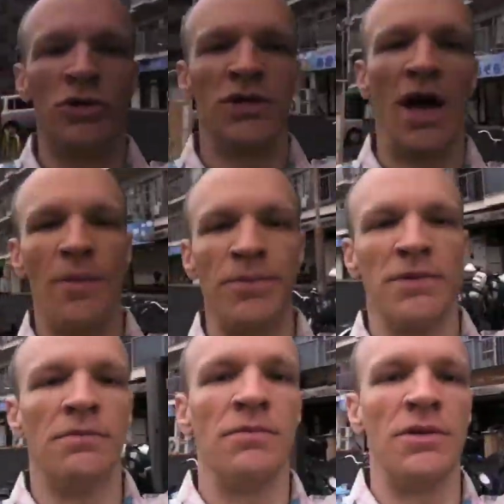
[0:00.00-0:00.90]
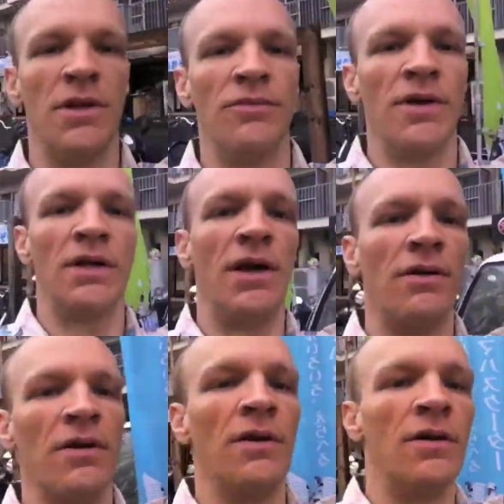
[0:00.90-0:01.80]
shops and stuff like that
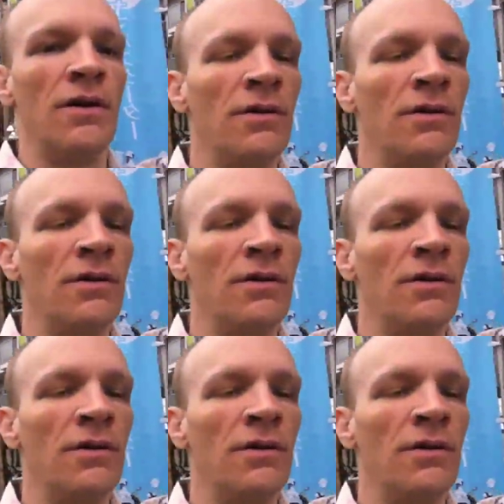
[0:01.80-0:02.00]
around here,